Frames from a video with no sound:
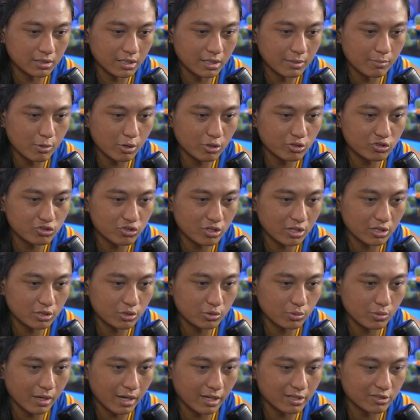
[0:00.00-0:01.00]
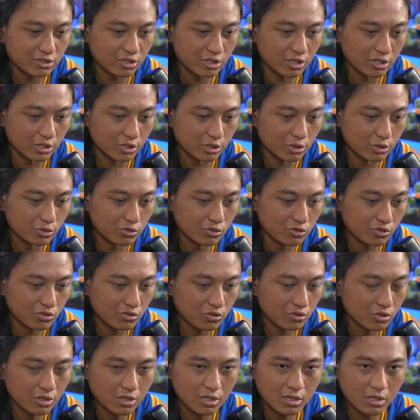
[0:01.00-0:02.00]
emotes that you guys can
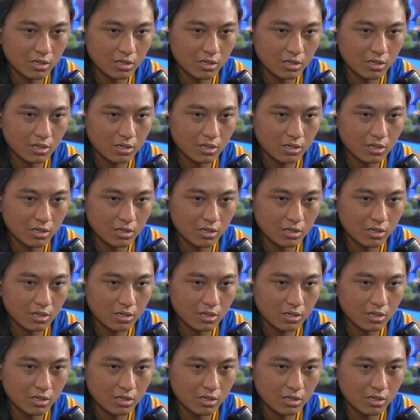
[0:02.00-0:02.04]
use.